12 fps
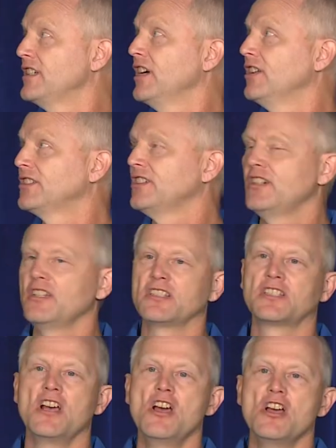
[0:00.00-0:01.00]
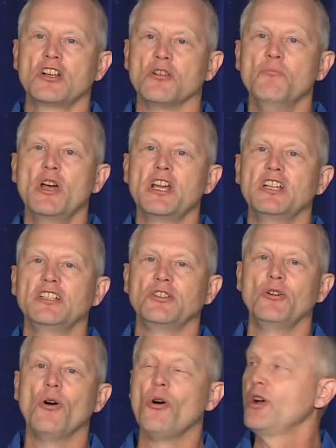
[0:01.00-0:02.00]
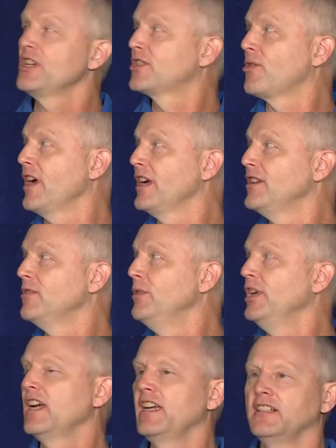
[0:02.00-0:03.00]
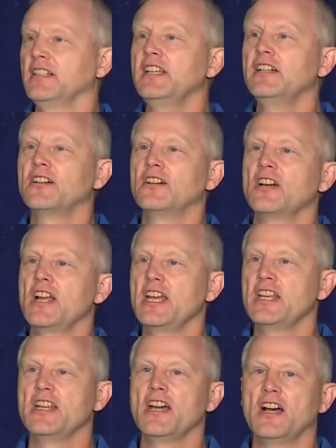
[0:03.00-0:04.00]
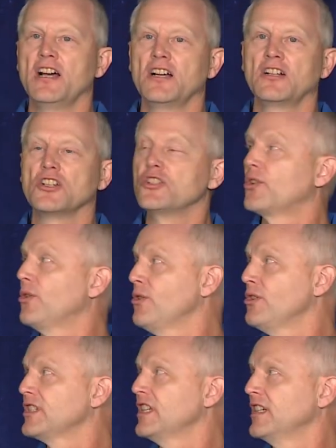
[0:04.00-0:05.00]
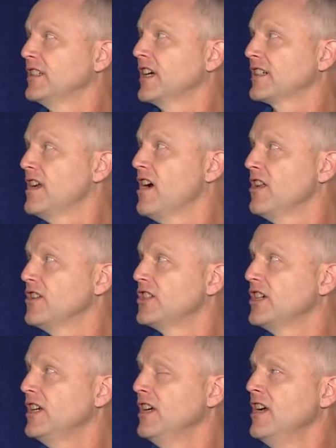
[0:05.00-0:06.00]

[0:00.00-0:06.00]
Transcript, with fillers: Delta is committed to always trying to be a leader in uh, controls and in technology.